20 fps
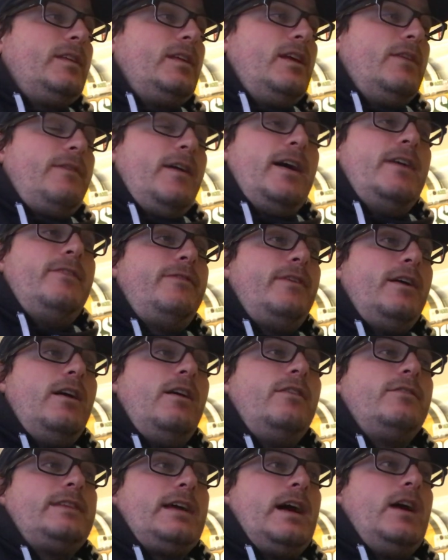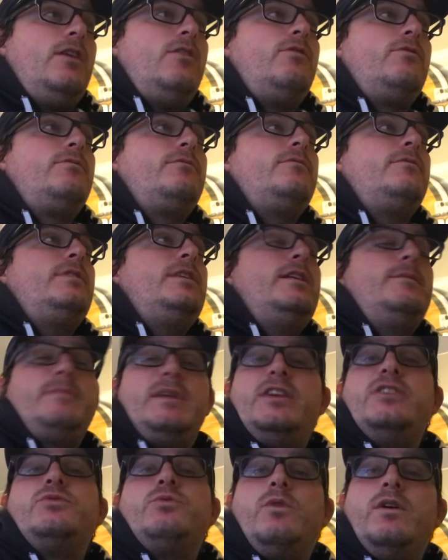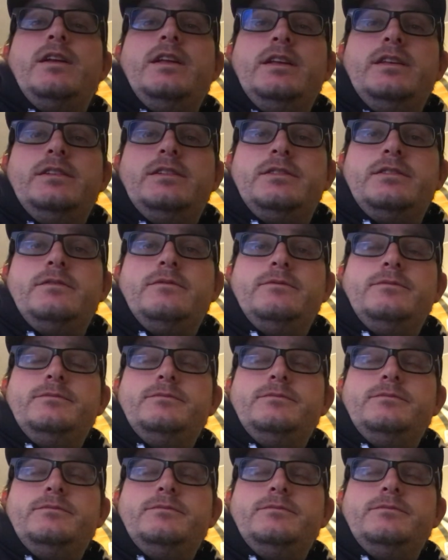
if fell down in my 20s